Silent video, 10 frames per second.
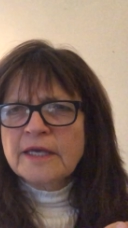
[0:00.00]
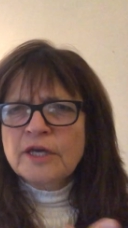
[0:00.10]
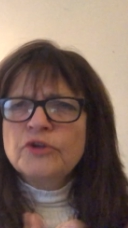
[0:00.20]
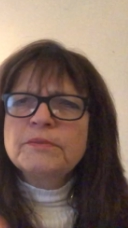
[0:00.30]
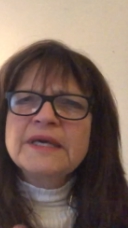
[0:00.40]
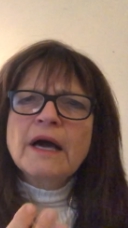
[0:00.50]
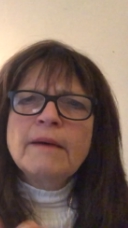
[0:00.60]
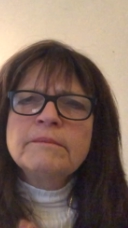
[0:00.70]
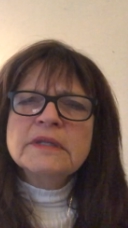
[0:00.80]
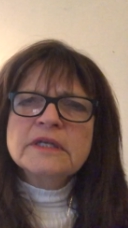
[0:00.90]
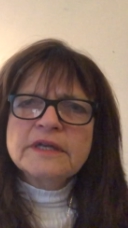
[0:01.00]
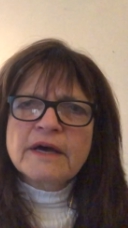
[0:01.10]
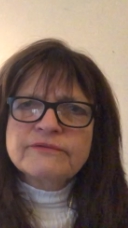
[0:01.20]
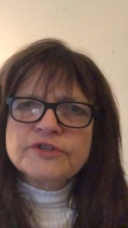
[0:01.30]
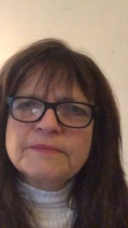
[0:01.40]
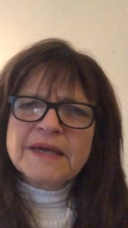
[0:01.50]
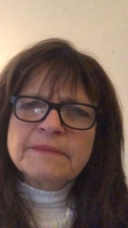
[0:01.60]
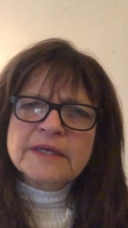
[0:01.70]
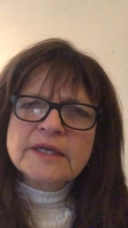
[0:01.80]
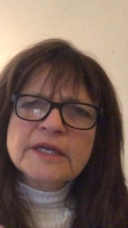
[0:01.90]
Can you be humble enough to
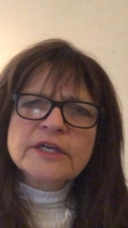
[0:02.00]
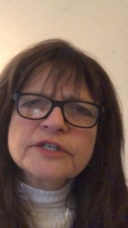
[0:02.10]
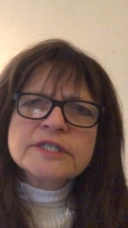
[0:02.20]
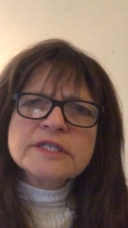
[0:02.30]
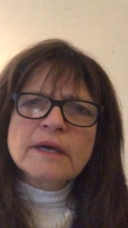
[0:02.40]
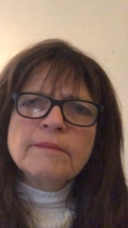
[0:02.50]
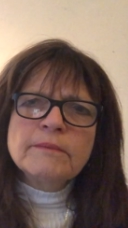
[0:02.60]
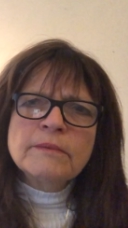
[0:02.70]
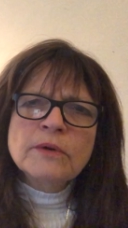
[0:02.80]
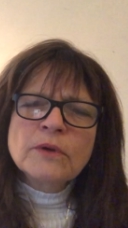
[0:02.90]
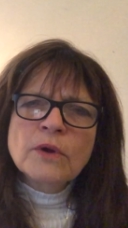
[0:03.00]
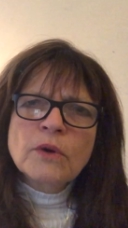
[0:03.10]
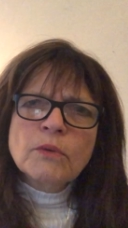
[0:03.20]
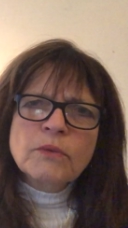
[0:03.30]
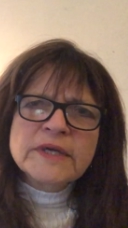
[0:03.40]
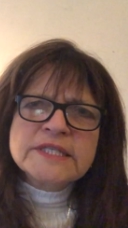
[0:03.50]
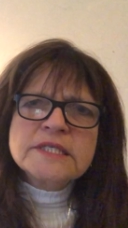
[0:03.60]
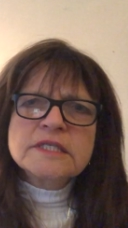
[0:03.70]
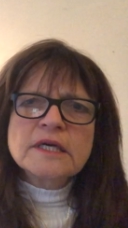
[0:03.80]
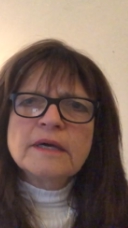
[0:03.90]
maybe hear some
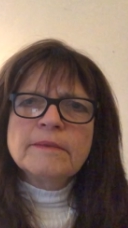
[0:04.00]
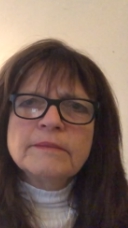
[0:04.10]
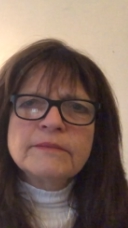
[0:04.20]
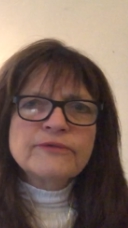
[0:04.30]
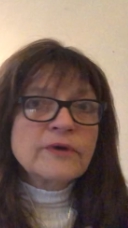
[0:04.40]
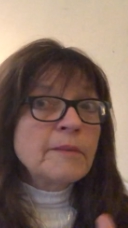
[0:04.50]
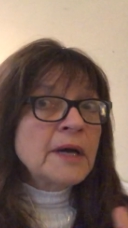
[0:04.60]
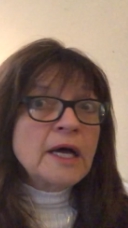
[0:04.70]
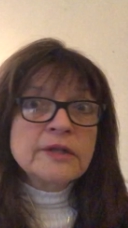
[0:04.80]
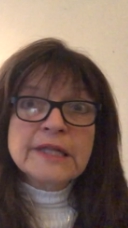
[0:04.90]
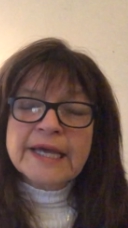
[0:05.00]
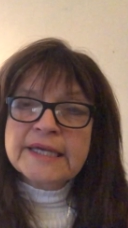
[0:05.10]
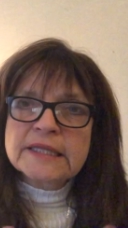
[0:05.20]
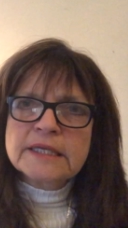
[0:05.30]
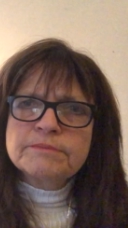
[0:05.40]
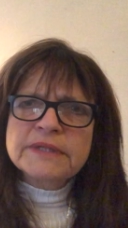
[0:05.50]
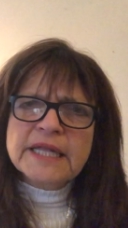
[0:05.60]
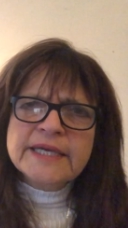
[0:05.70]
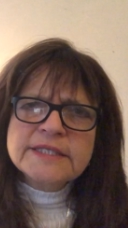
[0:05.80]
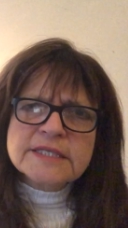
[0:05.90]
wisdom from unlikely
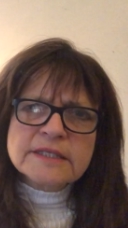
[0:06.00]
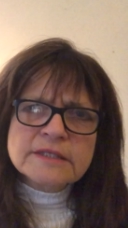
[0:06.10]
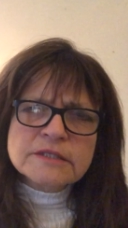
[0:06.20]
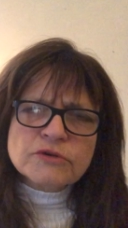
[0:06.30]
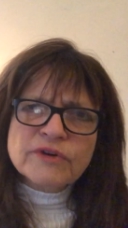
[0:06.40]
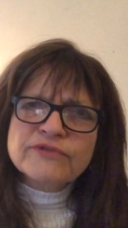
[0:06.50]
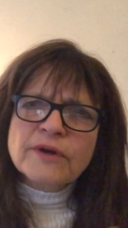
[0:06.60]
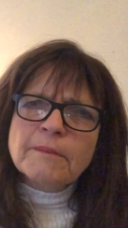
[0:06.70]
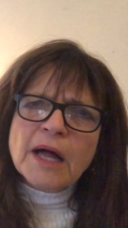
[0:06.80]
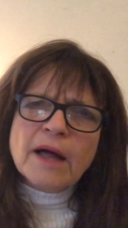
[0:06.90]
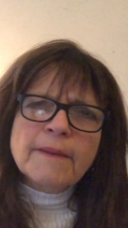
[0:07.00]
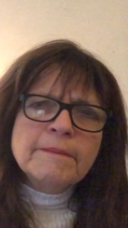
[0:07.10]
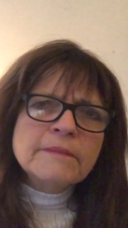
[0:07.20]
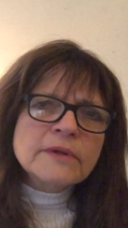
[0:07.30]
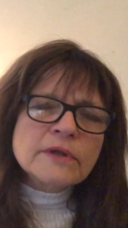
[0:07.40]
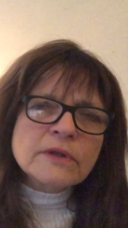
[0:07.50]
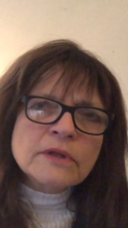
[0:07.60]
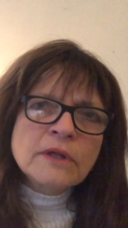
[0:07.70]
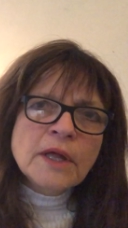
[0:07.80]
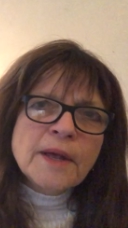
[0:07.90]
places or from
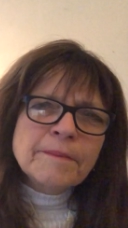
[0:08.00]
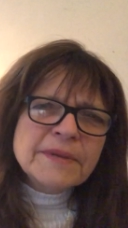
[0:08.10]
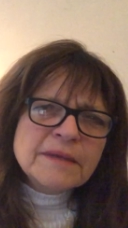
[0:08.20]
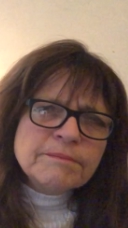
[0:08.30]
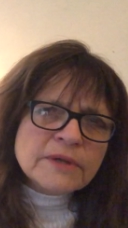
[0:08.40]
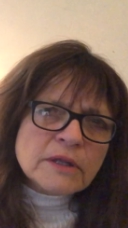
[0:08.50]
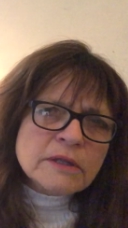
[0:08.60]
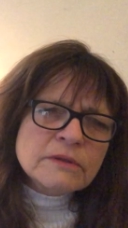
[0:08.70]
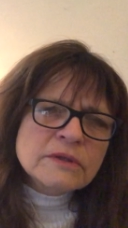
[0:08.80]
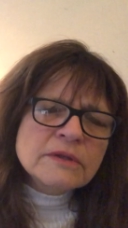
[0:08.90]
humble people?